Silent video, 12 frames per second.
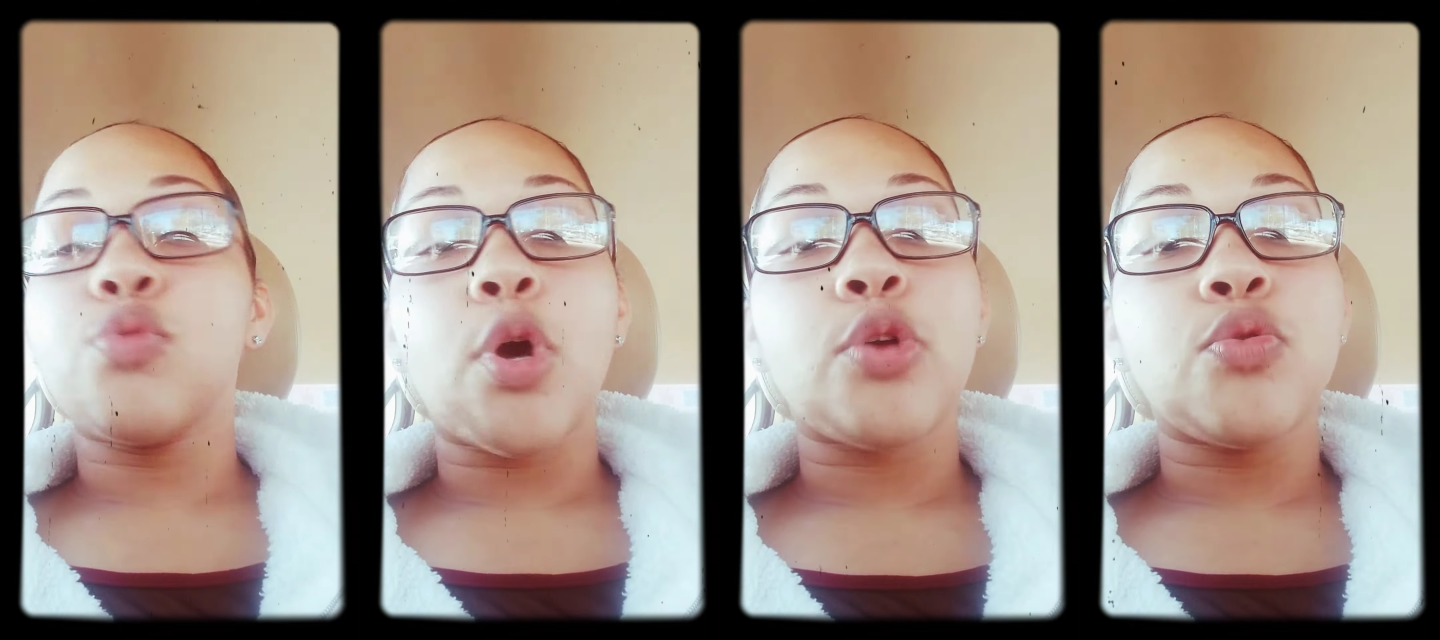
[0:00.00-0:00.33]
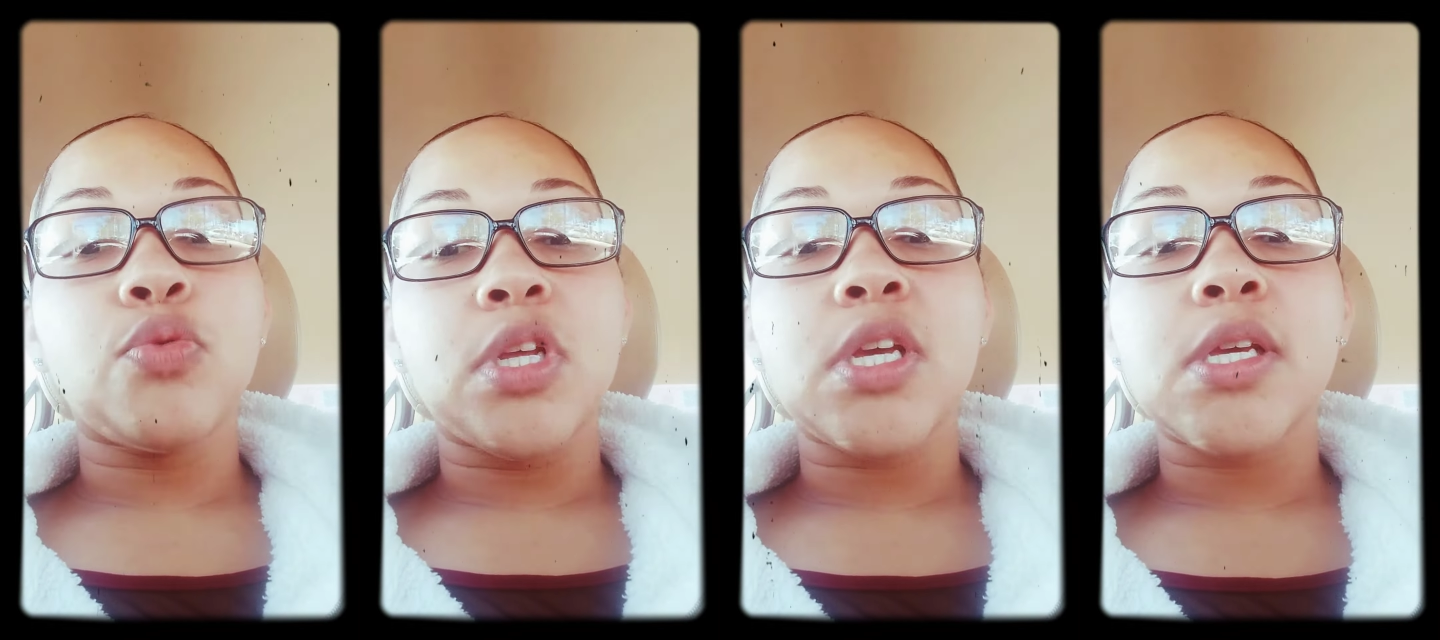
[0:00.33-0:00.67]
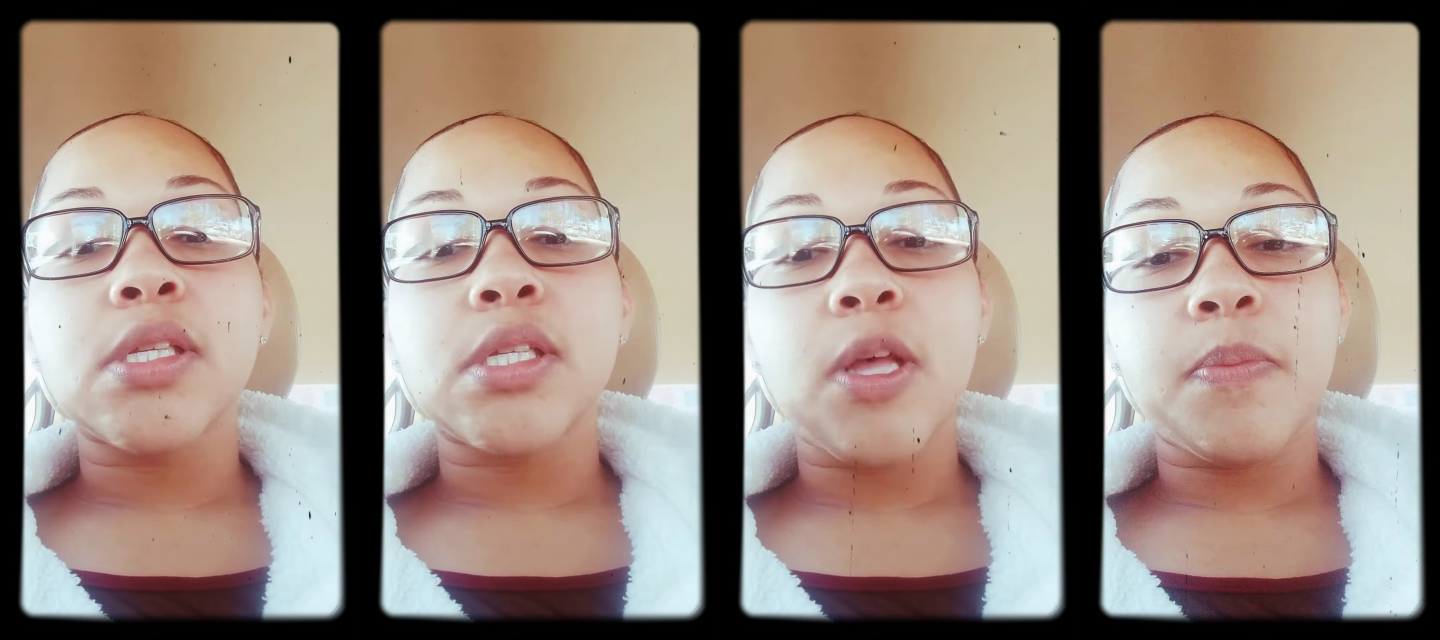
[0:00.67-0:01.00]
know you
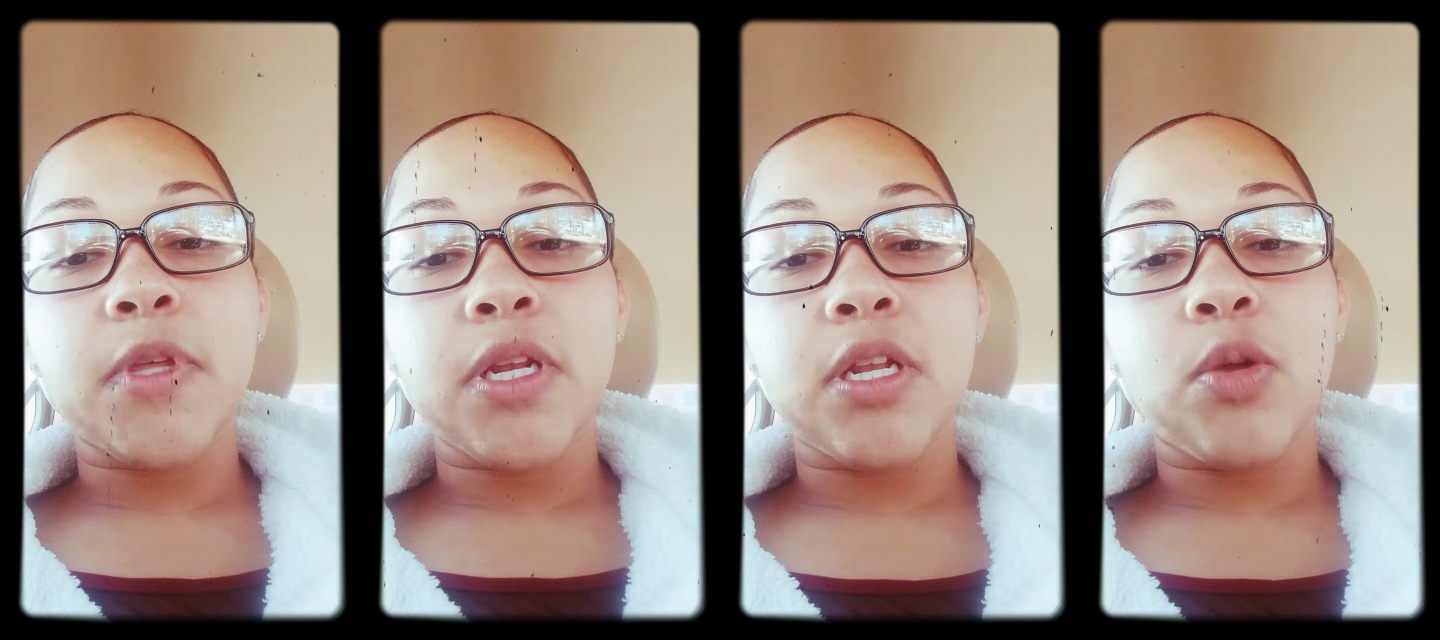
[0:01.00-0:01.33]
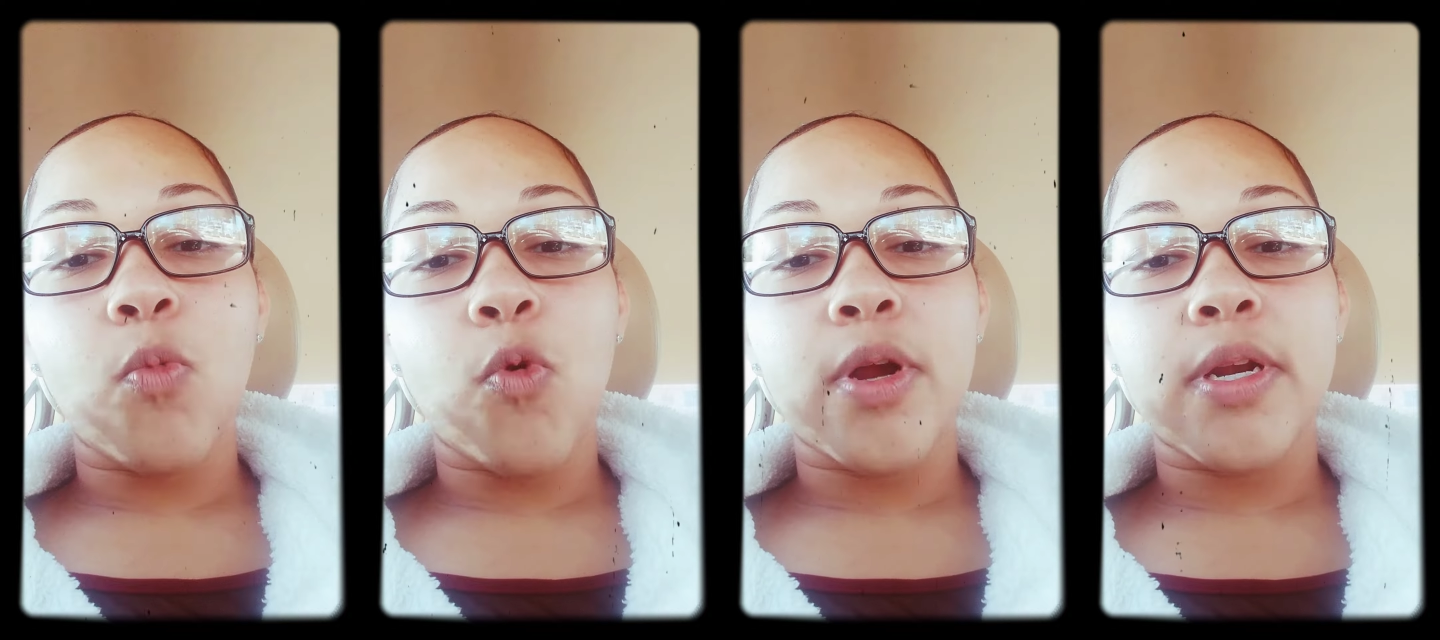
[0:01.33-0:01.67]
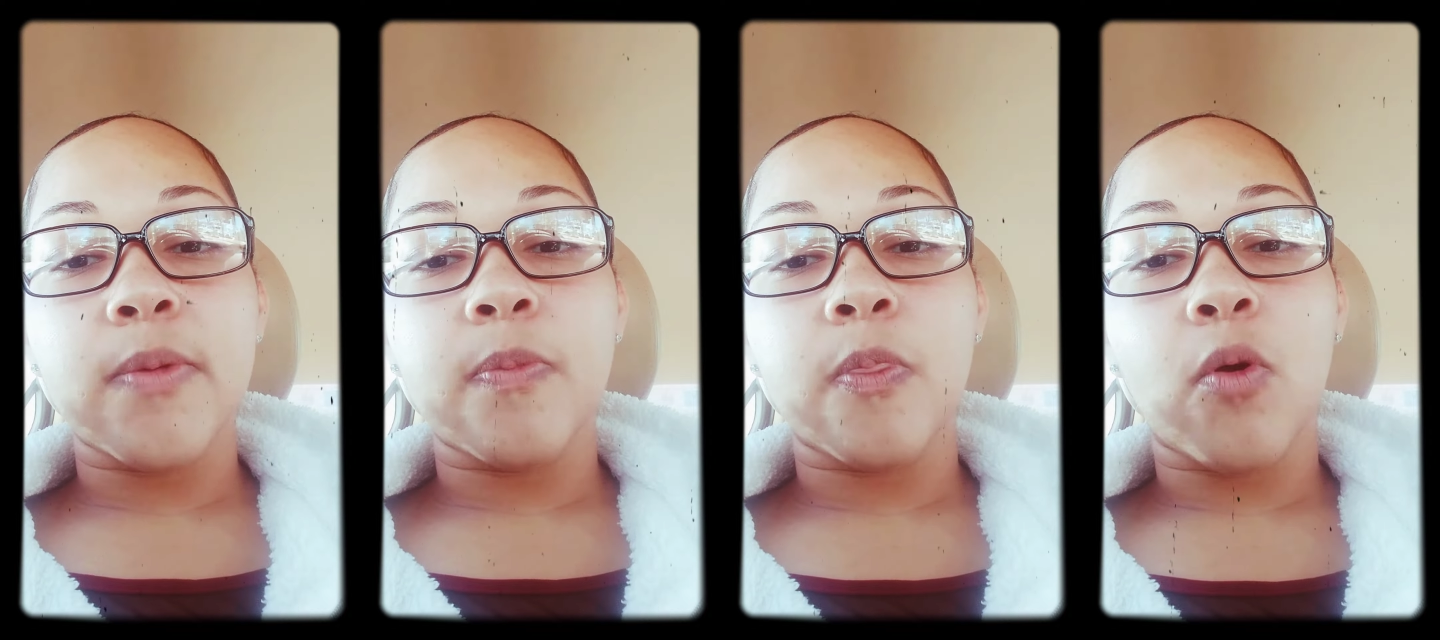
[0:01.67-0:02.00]
did something in the
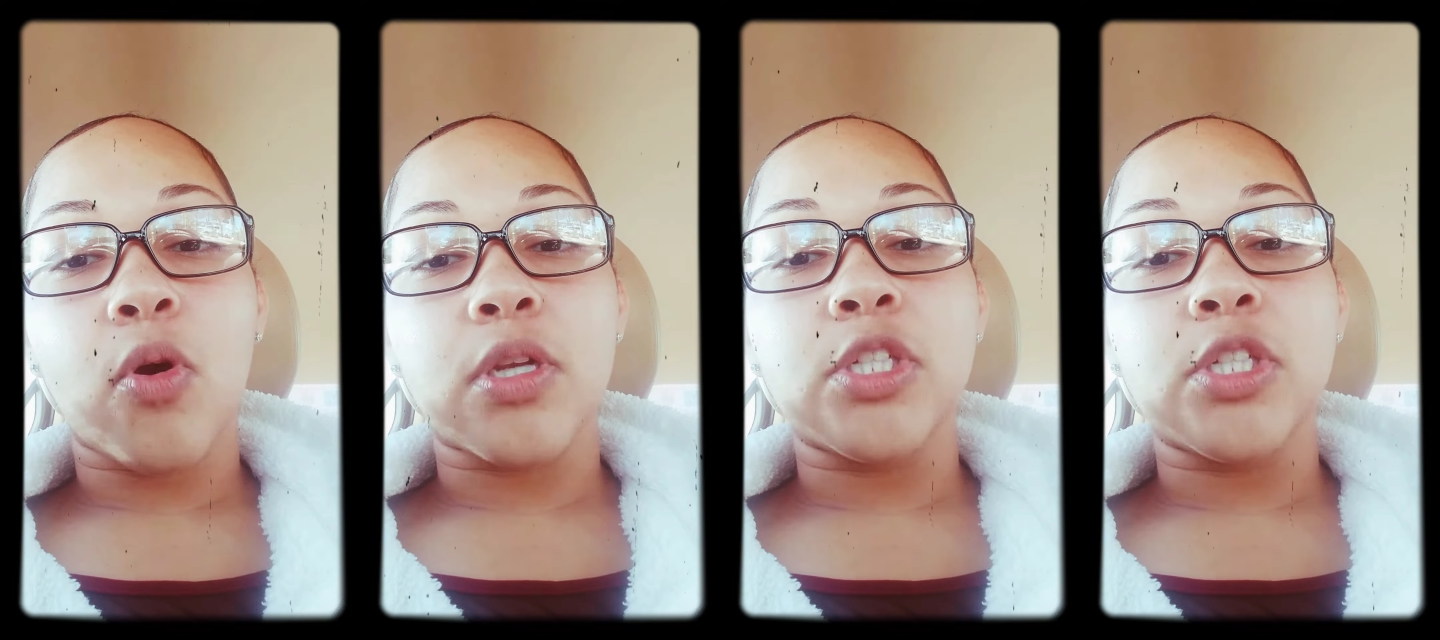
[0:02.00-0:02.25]
morning. Or at